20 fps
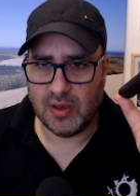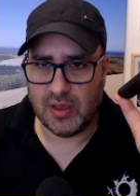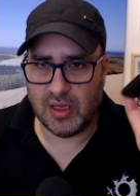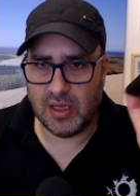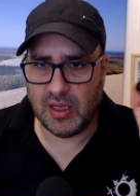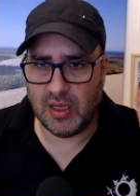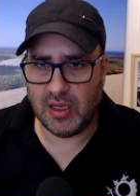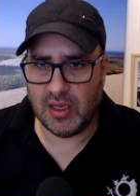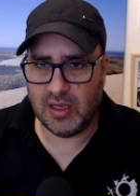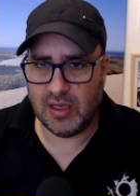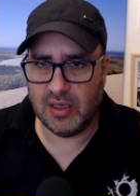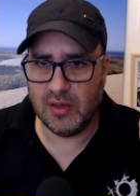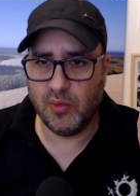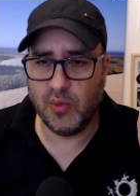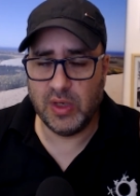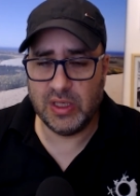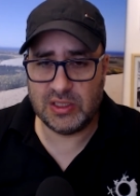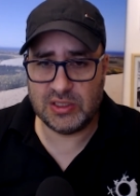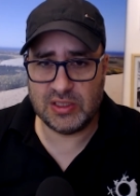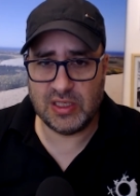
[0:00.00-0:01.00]
uh, in
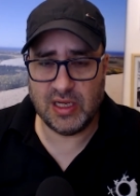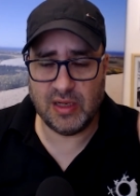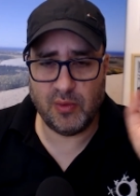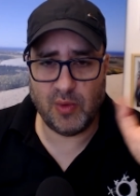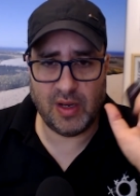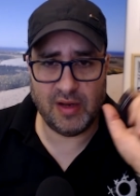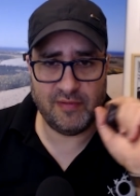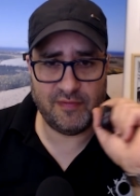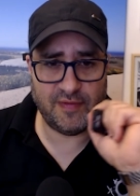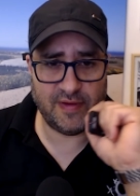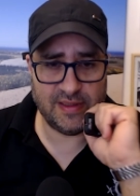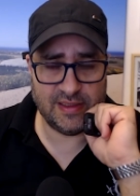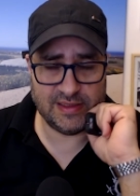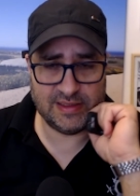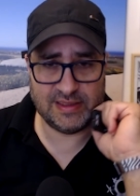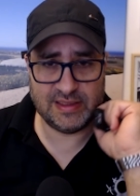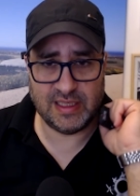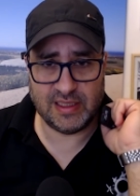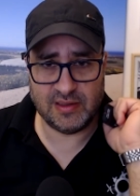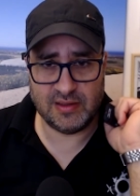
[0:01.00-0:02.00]
which the Wi-Fi
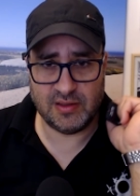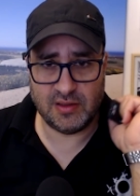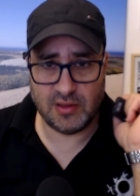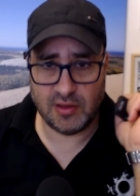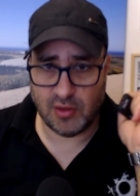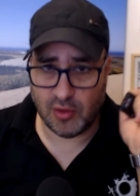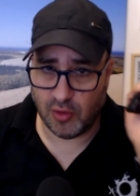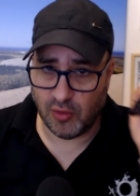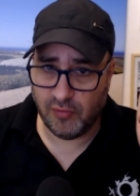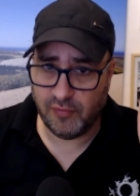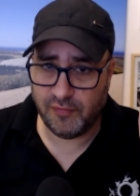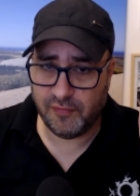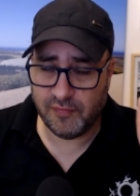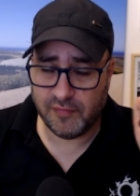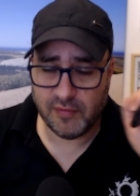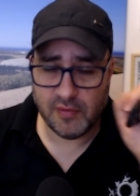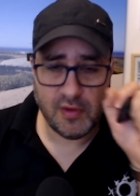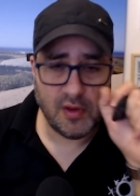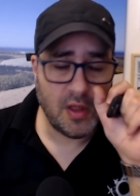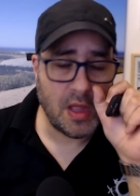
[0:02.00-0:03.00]
is turned
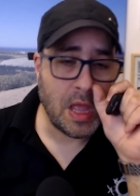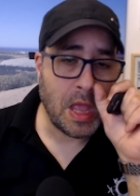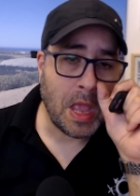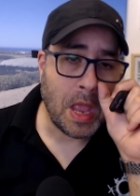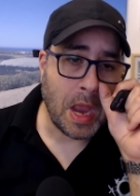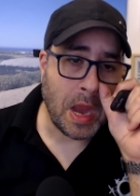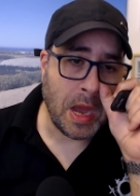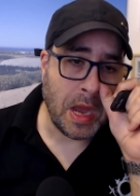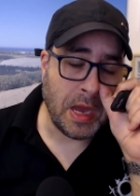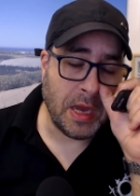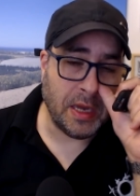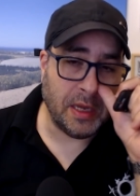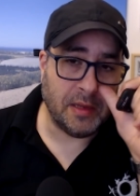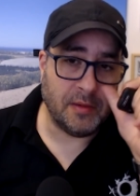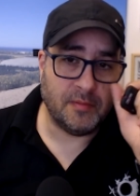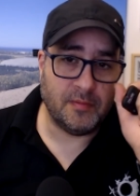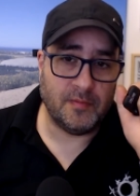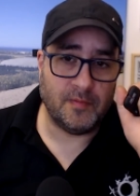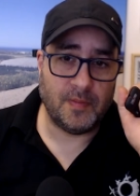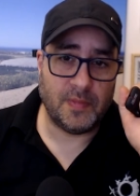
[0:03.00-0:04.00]
off.
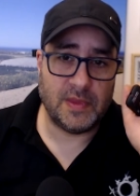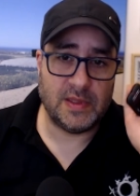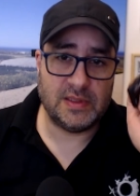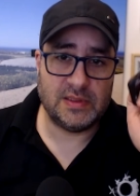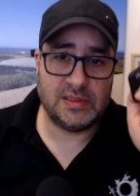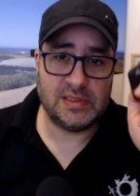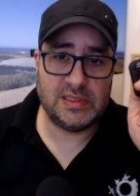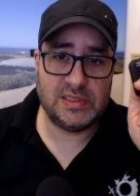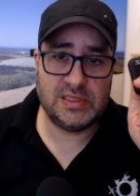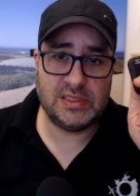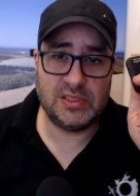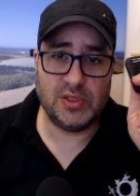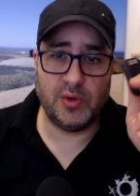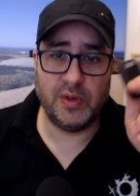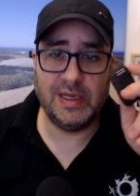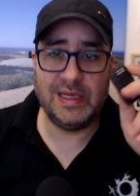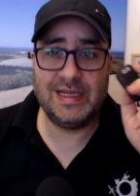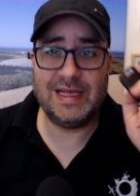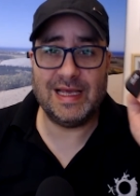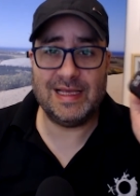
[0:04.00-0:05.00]
Um, so
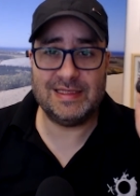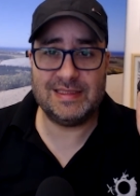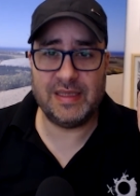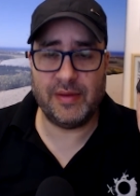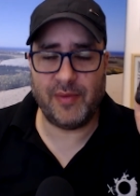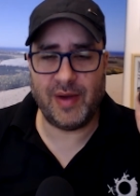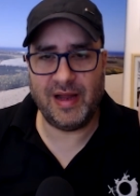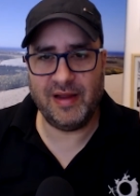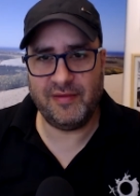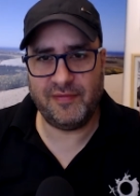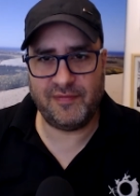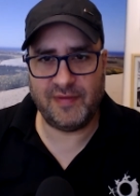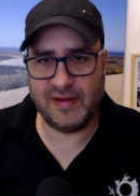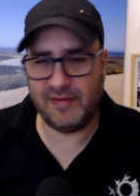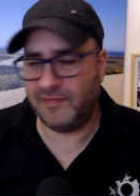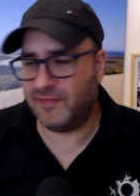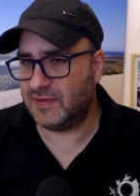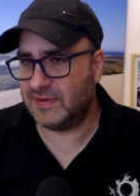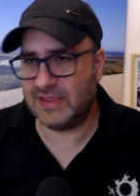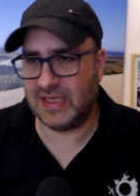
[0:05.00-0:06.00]
in case the Wi-Fi
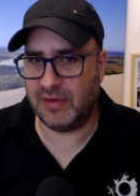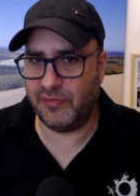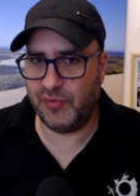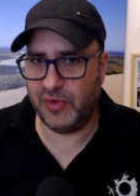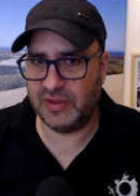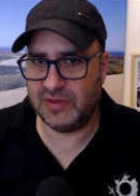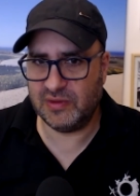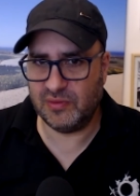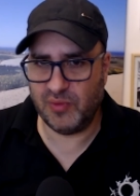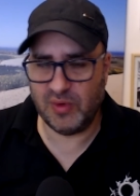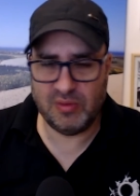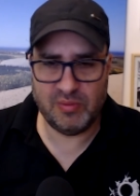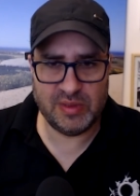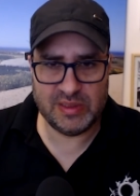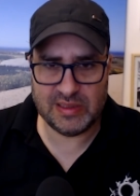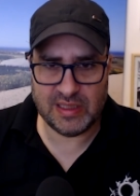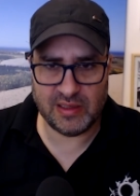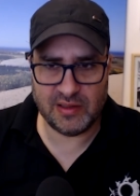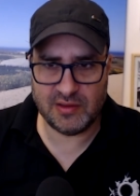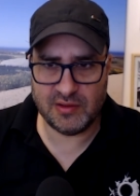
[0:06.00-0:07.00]
for some reason will be
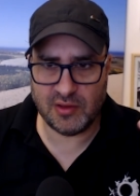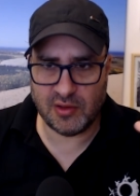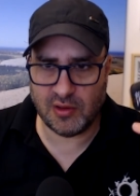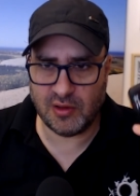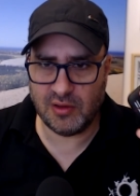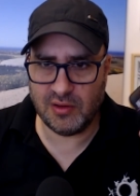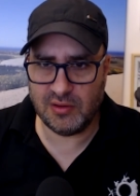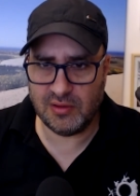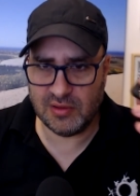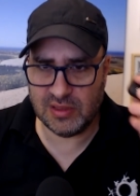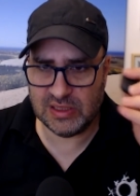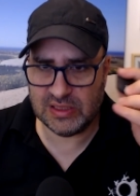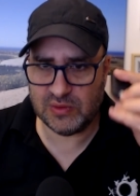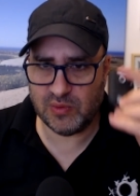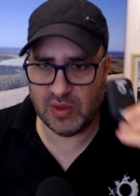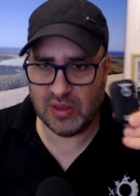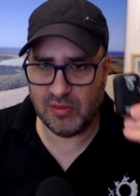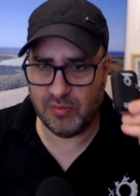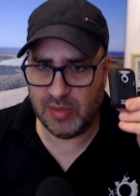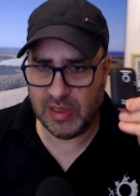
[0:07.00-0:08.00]
turned on, this
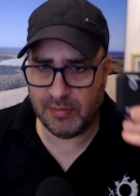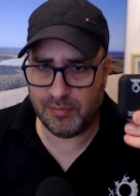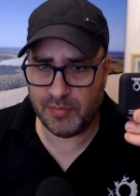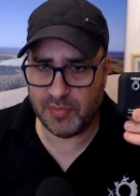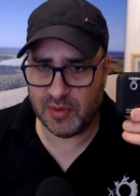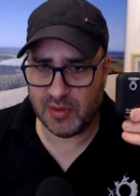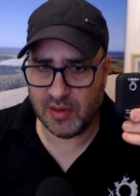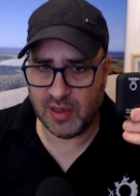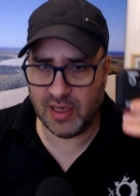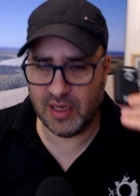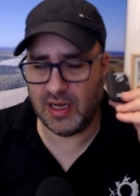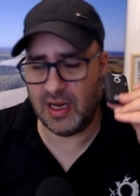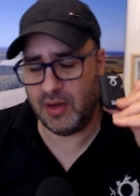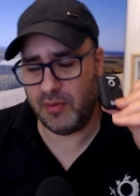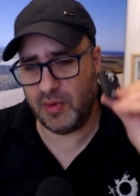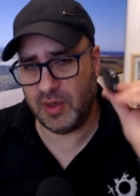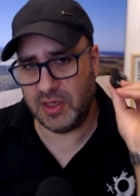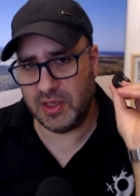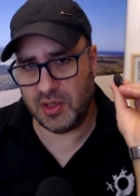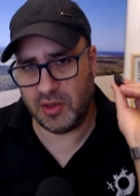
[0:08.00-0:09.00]
will beep and I
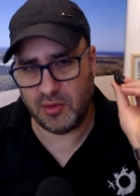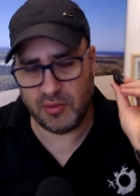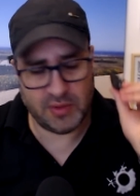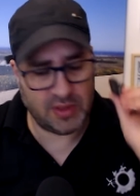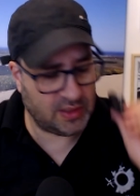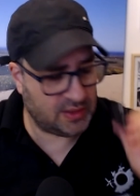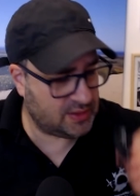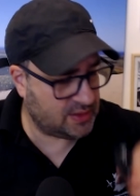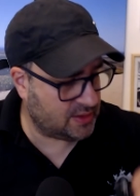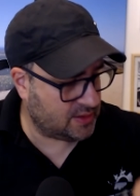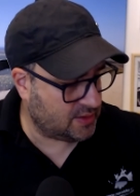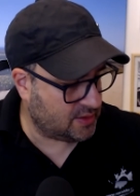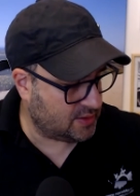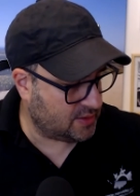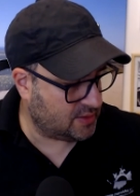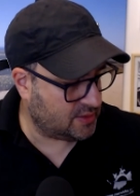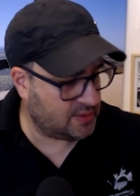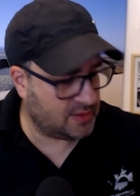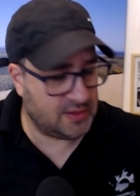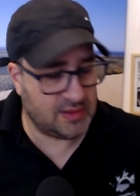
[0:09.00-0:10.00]
will know that
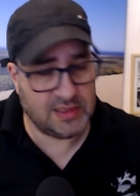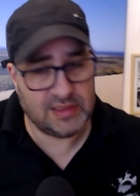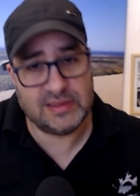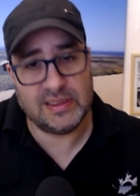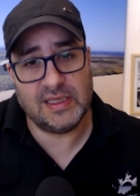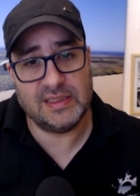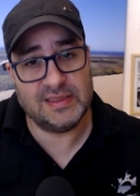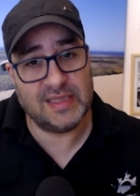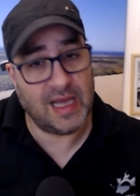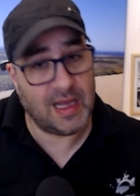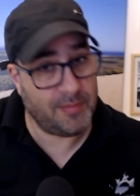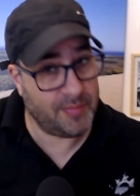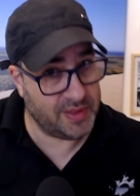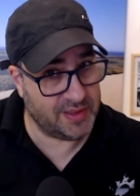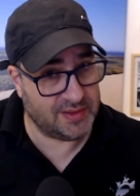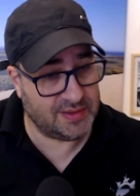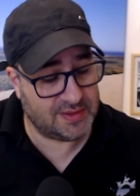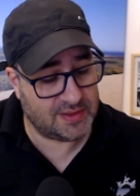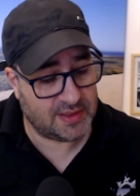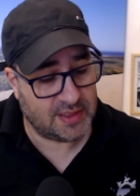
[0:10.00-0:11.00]
this has happened.